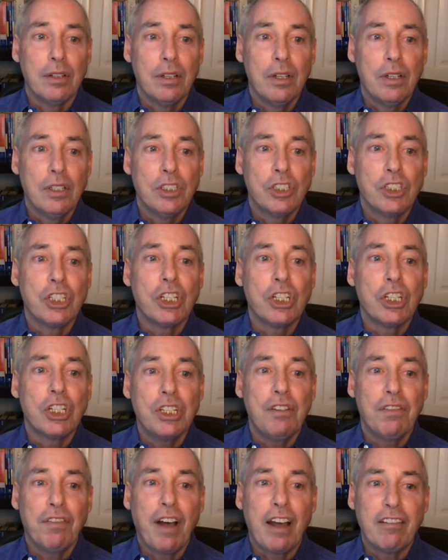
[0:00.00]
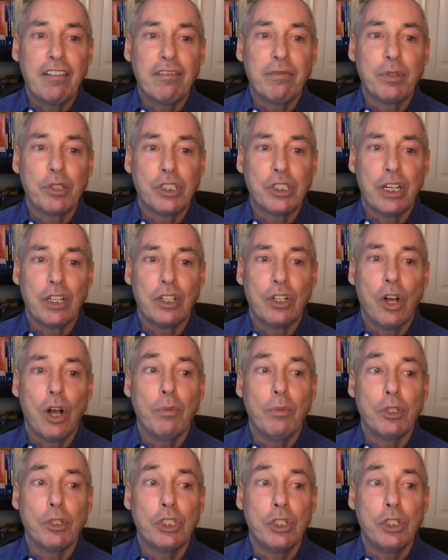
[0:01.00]
65%,
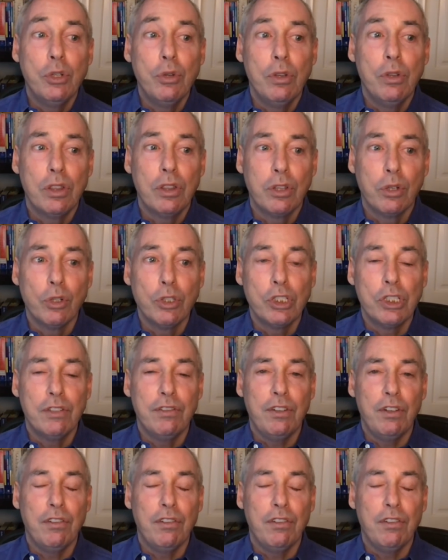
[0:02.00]
almost 2/3 of you,